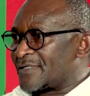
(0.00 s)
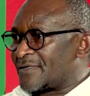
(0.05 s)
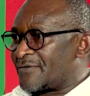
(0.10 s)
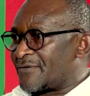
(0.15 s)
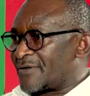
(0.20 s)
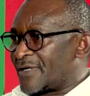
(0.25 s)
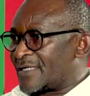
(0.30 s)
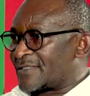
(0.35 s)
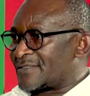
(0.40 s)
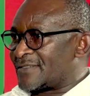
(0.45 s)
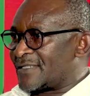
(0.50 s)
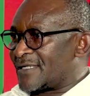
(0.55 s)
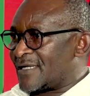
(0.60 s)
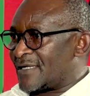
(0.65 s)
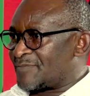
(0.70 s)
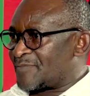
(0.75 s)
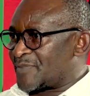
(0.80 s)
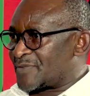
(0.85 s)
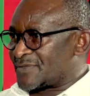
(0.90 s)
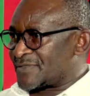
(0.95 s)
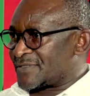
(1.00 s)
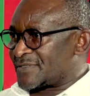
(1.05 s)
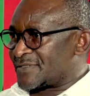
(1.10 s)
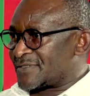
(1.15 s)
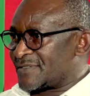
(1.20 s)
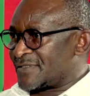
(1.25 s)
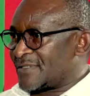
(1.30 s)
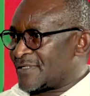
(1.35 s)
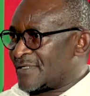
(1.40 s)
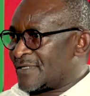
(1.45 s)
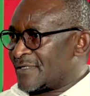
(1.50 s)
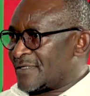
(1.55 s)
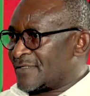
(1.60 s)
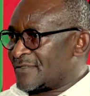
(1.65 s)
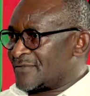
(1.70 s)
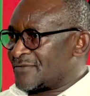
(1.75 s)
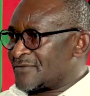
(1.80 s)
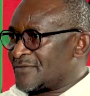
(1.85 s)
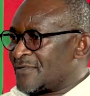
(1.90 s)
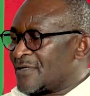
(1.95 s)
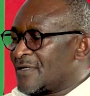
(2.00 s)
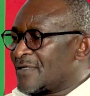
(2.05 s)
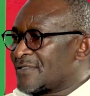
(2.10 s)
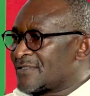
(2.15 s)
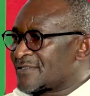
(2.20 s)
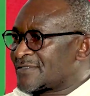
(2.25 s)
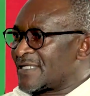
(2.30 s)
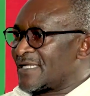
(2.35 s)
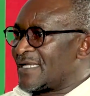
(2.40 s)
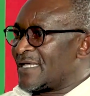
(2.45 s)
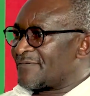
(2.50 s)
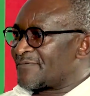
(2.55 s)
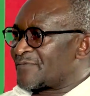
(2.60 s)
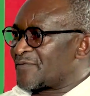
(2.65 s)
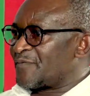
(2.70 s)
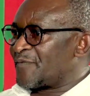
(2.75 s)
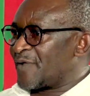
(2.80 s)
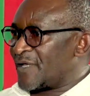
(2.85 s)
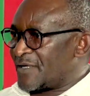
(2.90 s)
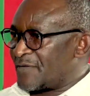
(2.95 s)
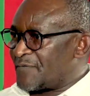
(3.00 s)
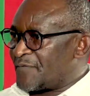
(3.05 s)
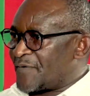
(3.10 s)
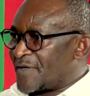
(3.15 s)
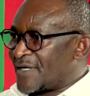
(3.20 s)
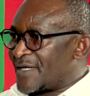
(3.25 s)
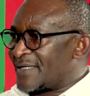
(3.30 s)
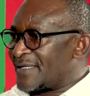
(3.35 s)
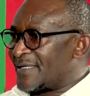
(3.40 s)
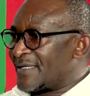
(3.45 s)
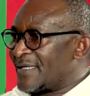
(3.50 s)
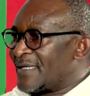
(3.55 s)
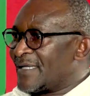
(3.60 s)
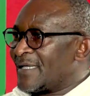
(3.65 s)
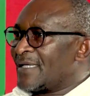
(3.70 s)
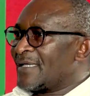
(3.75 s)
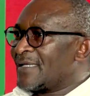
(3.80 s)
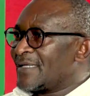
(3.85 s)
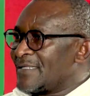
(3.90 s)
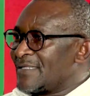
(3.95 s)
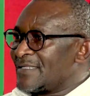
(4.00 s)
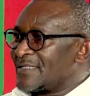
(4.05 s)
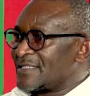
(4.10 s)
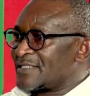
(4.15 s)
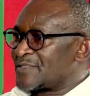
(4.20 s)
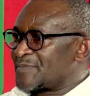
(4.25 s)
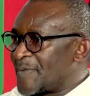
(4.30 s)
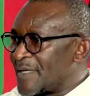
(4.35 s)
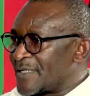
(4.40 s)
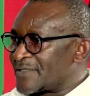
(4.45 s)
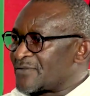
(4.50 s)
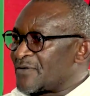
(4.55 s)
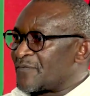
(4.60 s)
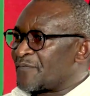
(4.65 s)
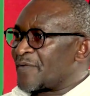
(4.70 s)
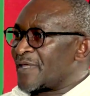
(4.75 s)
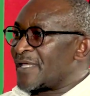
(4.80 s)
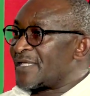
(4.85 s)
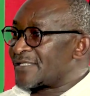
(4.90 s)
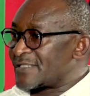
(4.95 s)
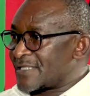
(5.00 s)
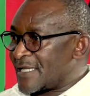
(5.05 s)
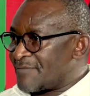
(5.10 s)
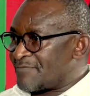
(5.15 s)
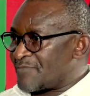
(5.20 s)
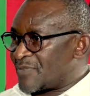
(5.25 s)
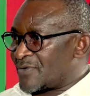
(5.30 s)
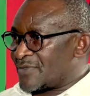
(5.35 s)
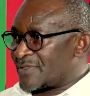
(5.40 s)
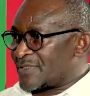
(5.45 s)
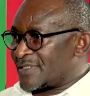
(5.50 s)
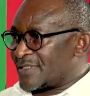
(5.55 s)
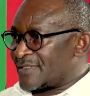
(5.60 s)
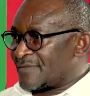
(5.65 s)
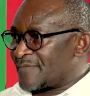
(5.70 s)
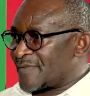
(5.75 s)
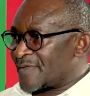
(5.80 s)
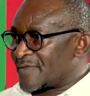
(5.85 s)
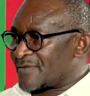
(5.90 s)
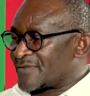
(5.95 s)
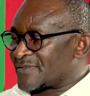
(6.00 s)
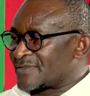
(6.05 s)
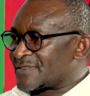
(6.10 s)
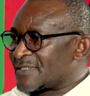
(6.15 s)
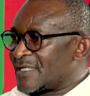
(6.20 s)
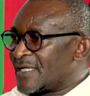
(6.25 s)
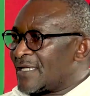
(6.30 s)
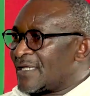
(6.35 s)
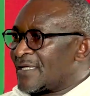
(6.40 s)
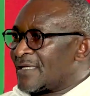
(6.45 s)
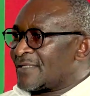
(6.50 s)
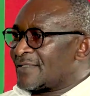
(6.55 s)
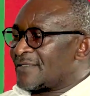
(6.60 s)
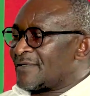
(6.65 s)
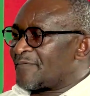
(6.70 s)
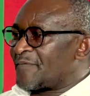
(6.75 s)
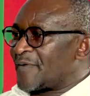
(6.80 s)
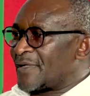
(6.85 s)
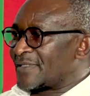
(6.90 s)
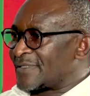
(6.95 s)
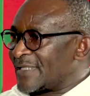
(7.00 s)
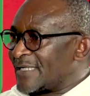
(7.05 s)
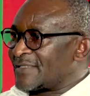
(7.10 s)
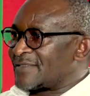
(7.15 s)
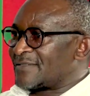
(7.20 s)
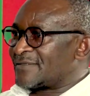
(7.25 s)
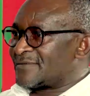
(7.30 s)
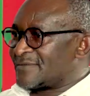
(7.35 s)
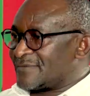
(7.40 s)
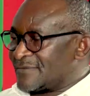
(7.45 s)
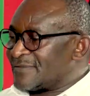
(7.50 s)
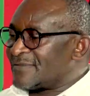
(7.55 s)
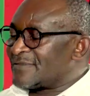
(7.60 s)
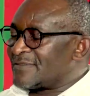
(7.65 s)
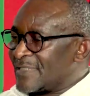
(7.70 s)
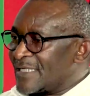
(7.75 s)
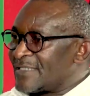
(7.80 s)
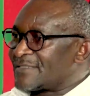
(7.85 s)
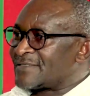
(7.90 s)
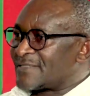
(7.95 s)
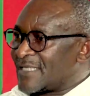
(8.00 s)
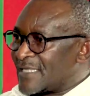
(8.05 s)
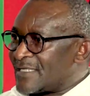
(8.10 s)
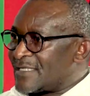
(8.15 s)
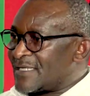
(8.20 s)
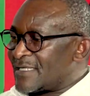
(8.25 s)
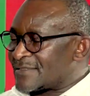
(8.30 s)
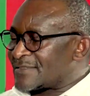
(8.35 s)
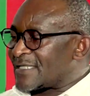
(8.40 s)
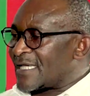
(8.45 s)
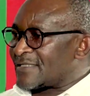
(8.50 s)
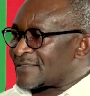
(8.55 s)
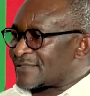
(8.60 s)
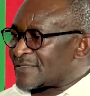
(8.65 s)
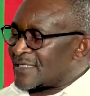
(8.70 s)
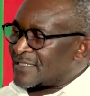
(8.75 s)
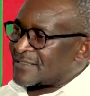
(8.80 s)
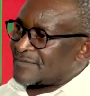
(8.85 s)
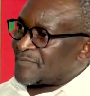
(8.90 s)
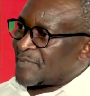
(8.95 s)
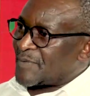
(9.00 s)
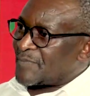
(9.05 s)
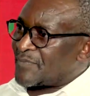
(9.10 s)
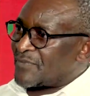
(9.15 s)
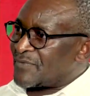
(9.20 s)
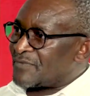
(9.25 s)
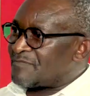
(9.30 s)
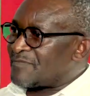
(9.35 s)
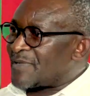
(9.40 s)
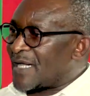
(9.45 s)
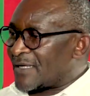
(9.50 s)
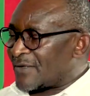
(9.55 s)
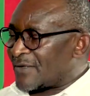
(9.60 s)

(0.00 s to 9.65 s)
the correct legal position. You still have to verify in respect of each employee, because the fact that, let's say, as I said, people